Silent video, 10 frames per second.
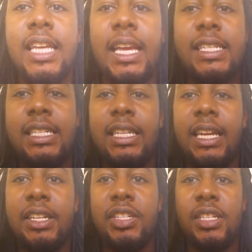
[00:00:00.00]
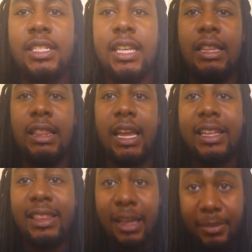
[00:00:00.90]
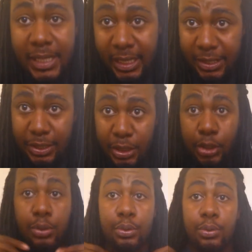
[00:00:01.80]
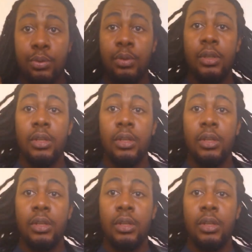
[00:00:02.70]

to 18 inches in length. I'm 6'2".